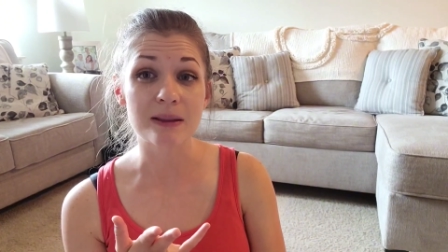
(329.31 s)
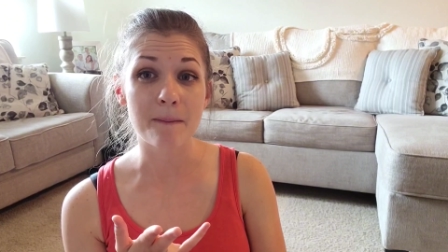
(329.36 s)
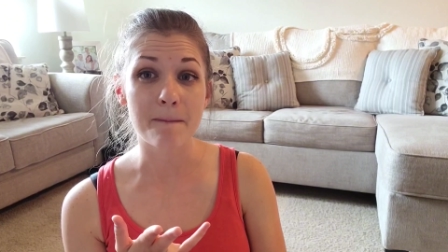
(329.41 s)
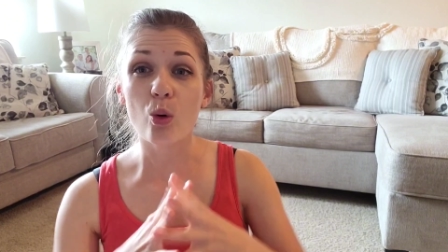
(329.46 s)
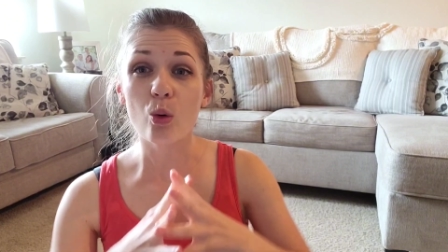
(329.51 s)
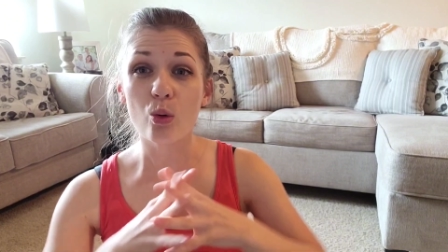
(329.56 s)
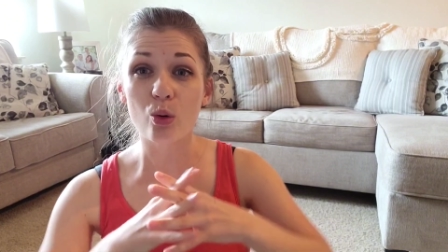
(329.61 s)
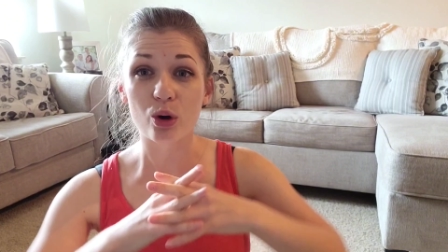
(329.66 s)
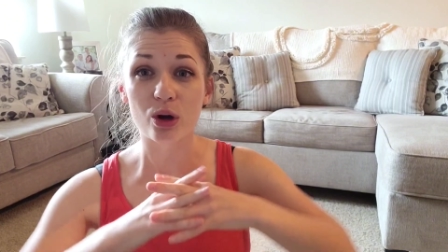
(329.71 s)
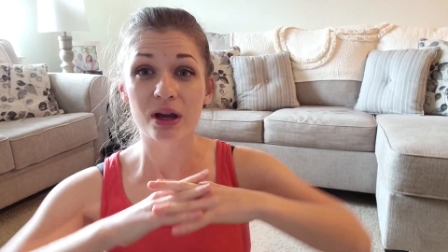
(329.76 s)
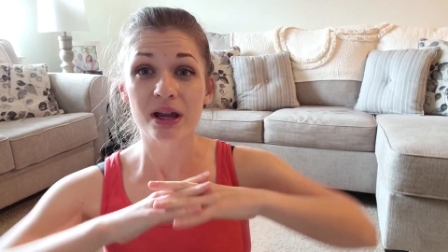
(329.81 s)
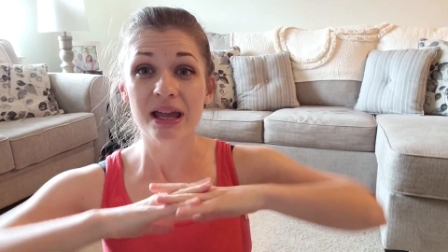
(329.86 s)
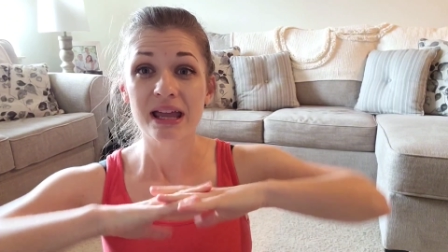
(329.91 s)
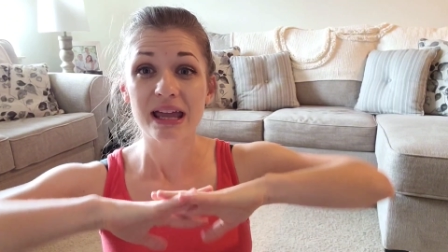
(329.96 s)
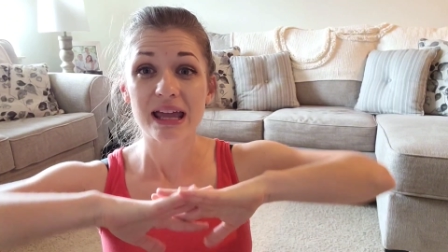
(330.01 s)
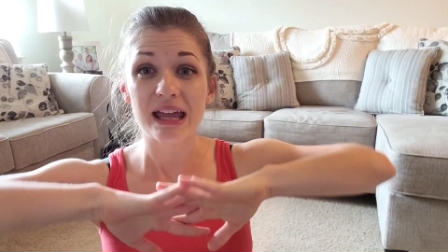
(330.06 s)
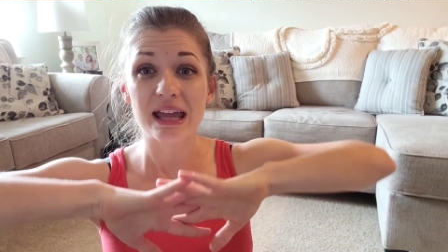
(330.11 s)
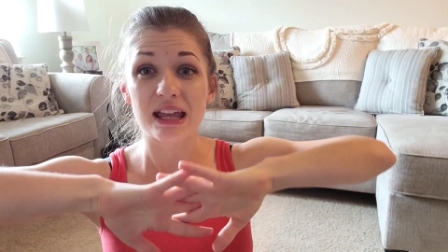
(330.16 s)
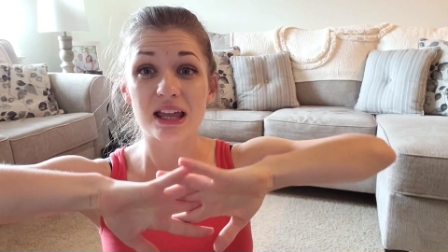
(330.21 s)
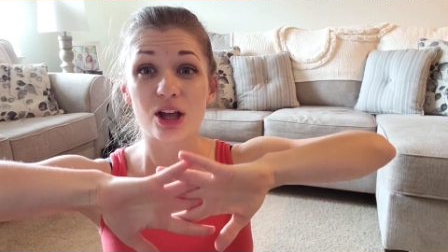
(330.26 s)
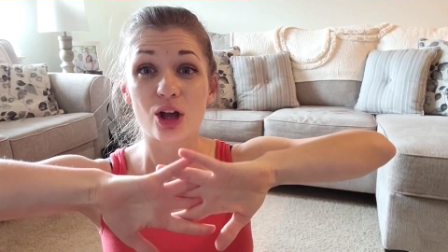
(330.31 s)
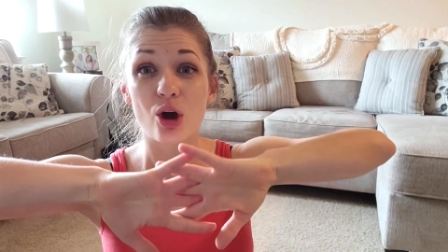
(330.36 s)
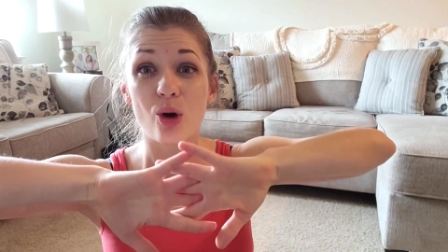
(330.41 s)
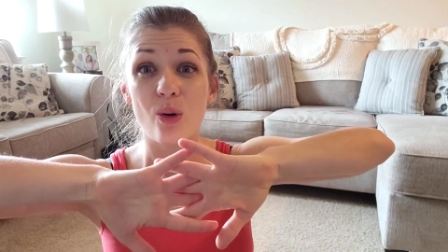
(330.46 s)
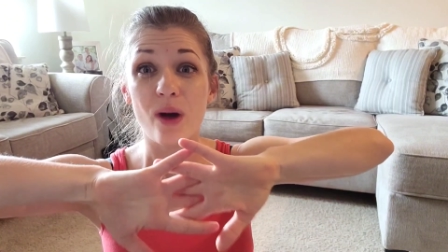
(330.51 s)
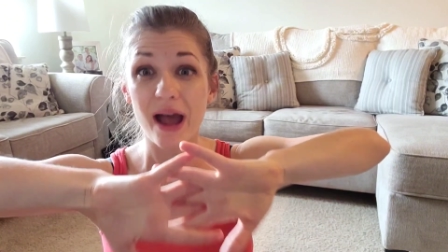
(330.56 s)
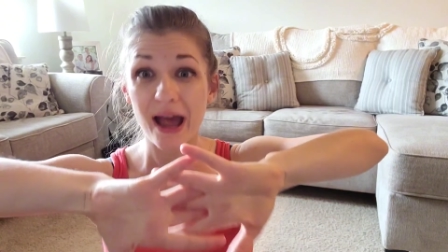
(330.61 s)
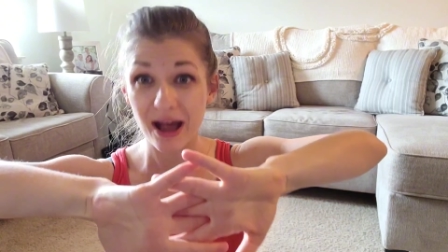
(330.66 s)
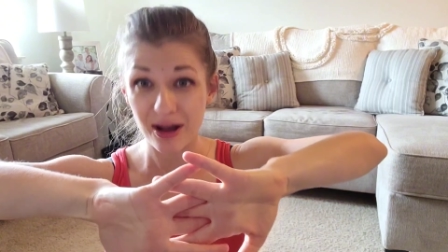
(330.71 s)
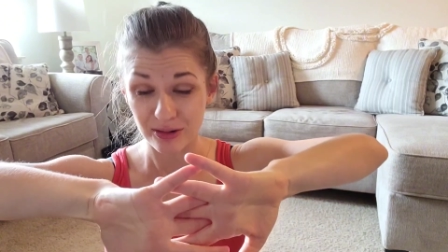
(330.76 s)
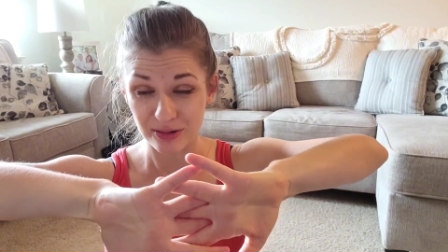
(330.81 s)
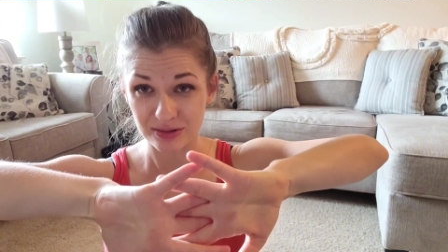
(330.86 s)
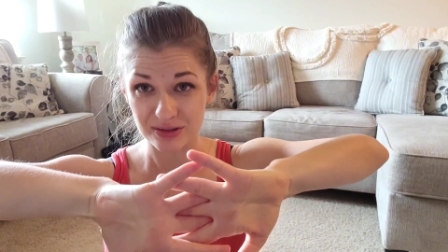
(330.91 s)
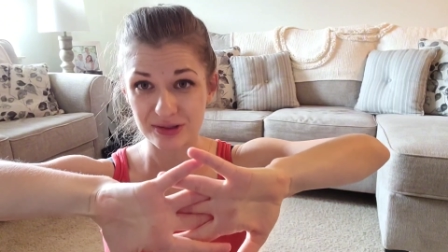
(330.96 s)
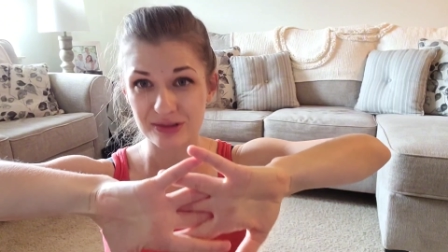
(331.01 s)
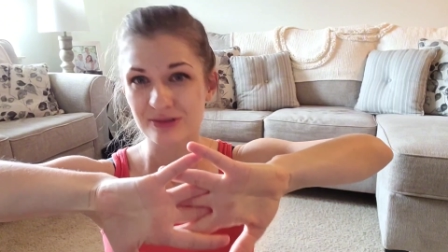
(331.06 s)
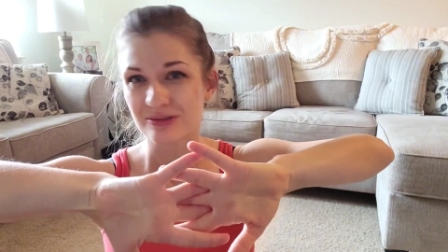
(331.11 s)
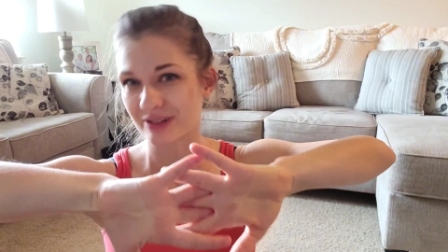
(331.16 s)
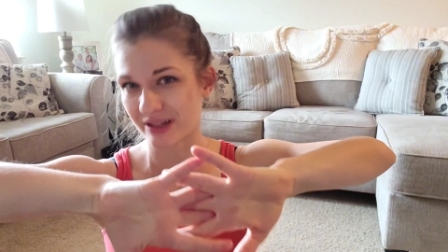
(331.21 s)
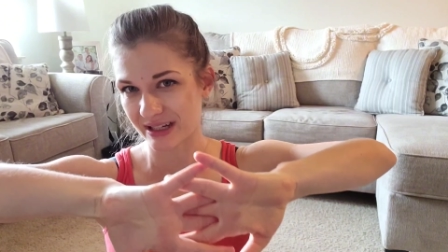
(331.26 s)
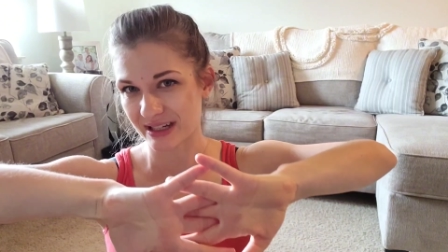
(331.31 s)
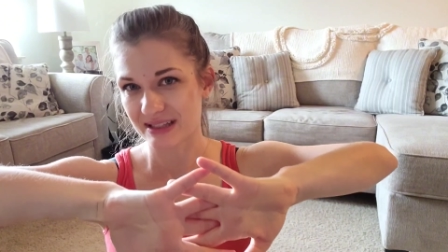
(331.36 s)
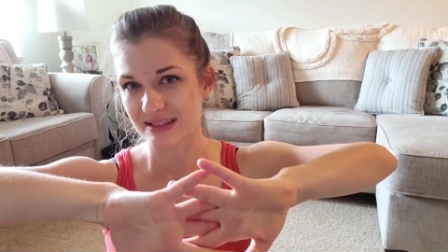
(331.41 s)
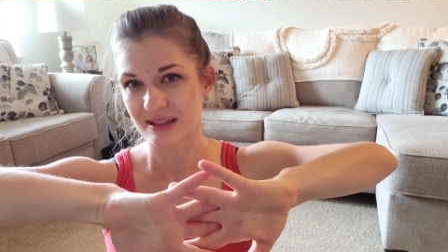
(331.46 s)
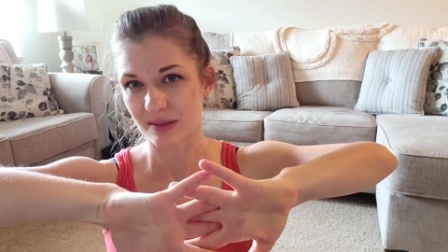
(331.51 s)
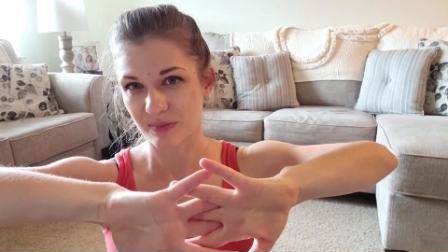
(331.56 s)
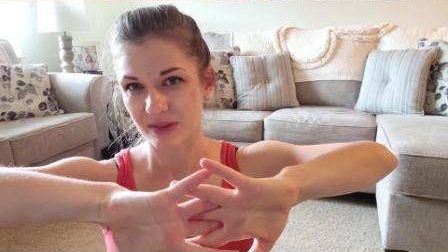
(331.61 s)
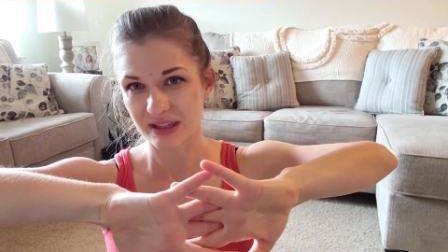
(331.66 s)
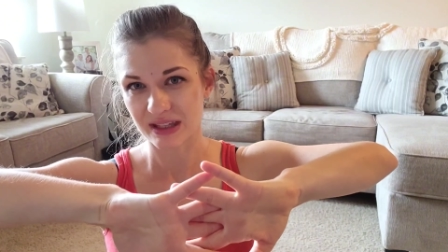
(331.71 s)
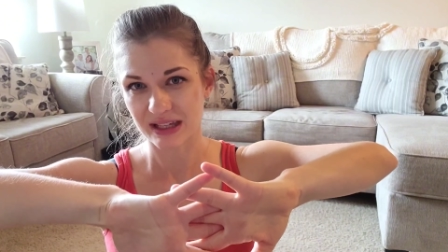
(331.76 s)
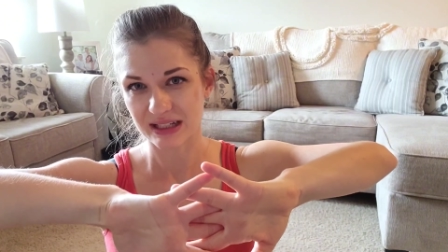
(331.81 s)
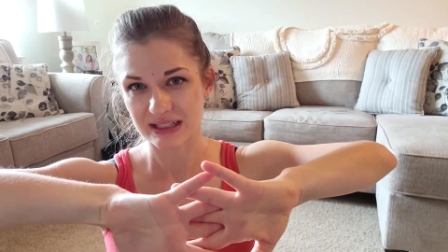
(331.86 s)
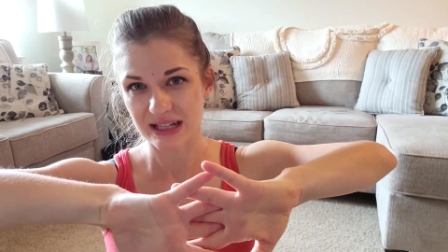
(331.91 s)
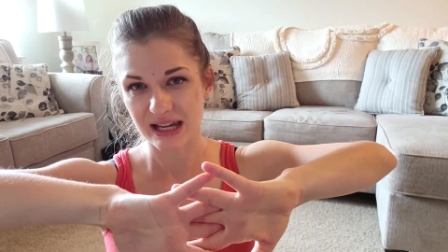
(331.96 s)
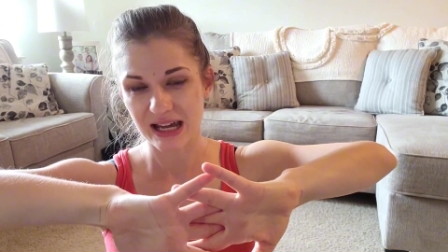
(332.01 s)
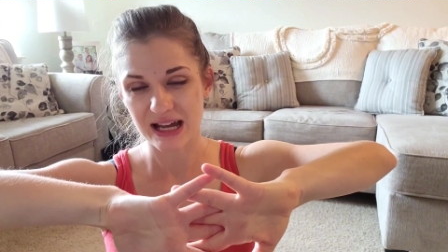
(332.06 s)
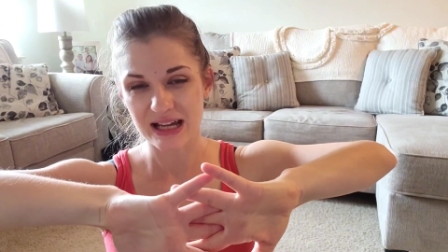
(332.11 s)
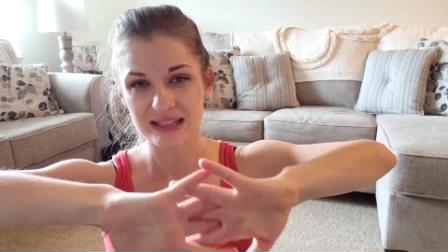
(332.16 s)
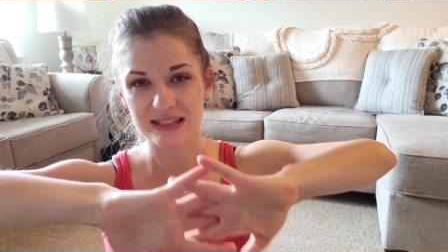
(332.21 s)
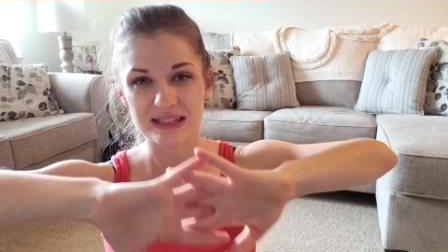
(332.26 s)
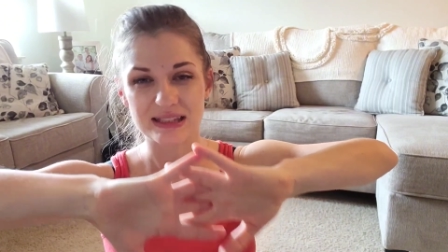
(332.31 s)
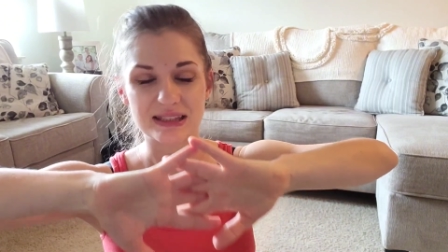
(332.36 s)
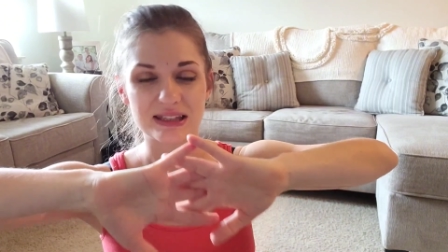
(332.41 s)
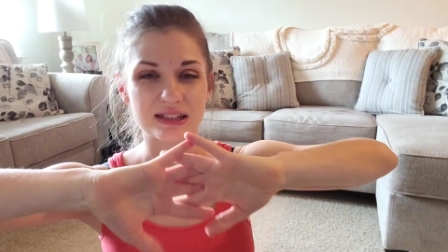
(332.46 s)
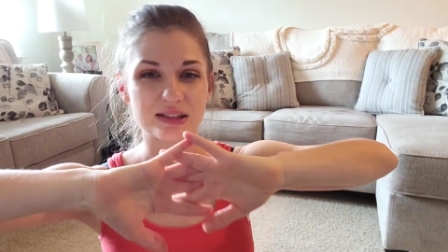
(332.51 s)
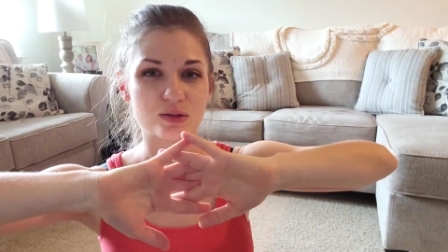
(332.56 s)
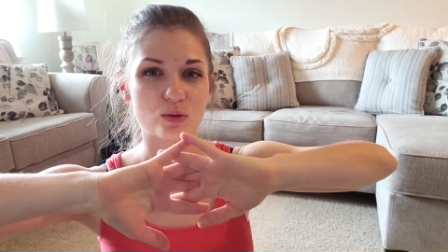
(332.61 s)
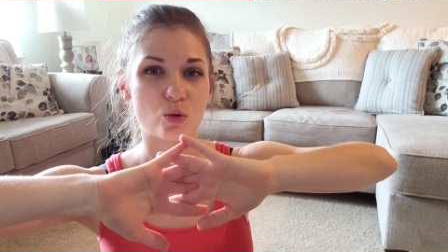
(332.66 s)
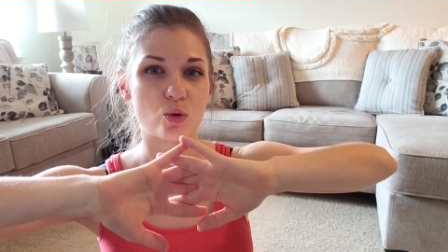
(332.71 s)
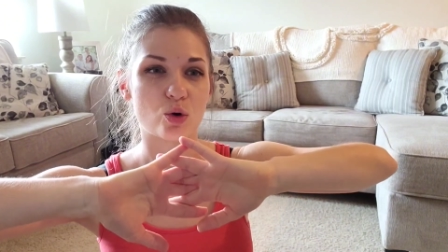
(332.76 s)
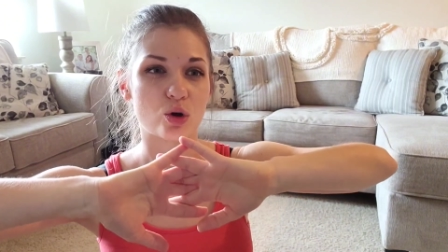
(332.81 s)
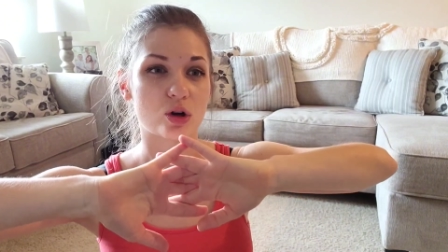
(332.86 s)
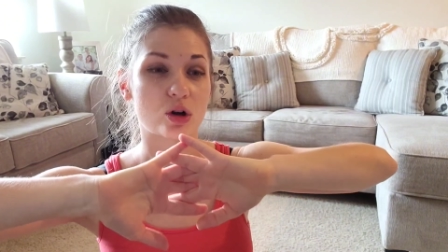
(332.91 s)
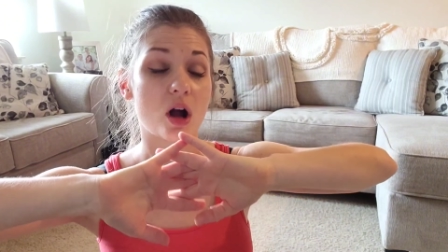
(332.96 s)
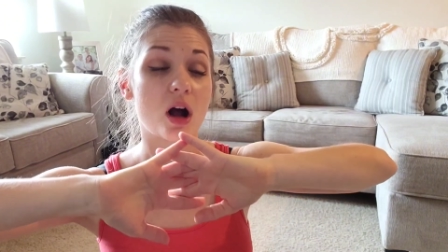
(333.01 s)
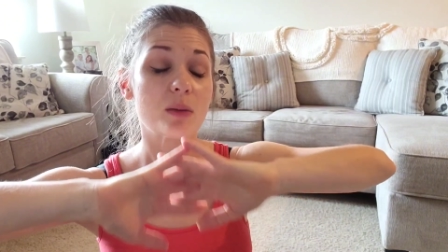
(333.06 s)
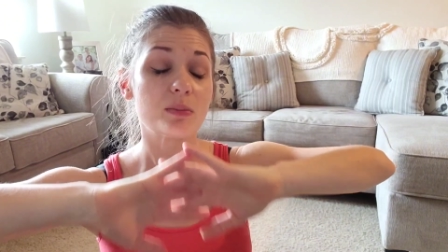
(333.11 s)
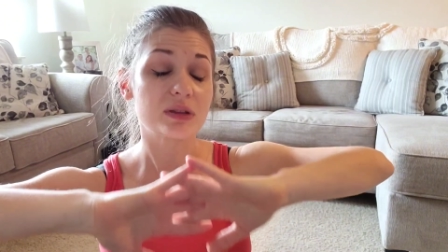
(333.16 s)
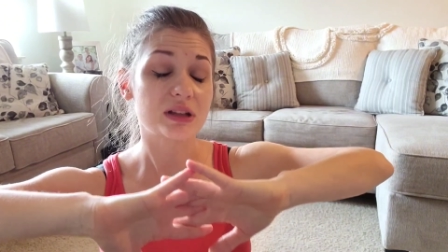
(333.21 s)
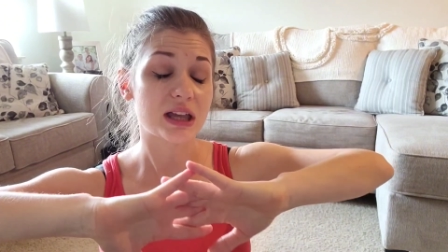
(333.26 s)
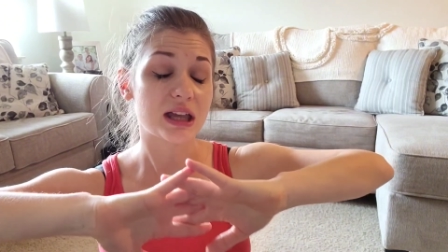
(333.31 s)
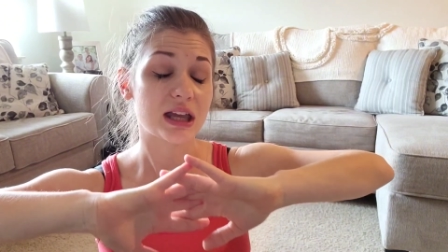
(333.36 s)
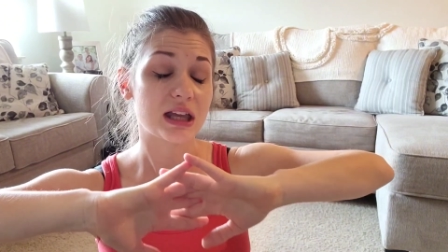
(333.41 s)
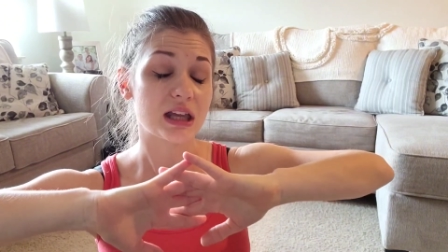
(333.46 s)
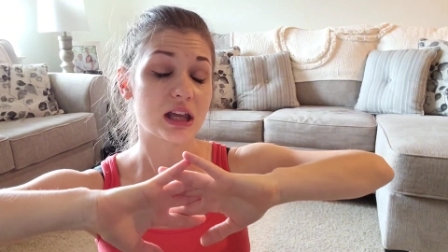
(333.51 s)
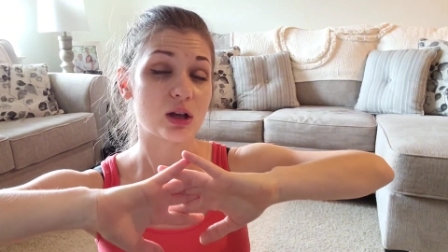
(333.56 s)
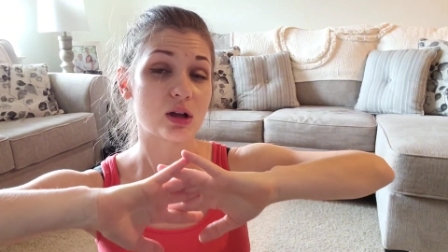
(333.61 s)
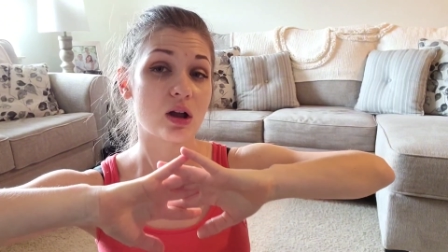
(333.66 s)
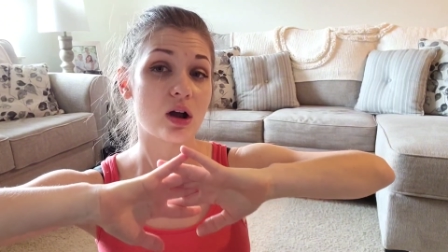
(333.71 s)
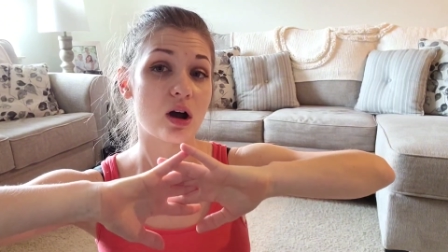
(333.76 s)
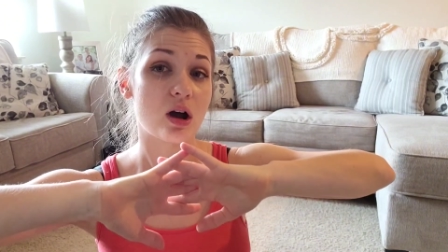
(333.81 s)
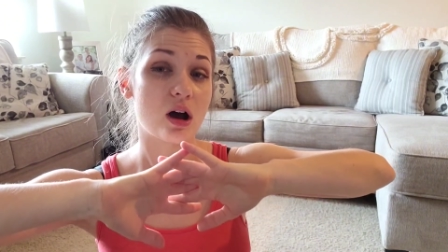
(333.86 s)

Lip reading: or it can go out, creating something like diastasis or complicating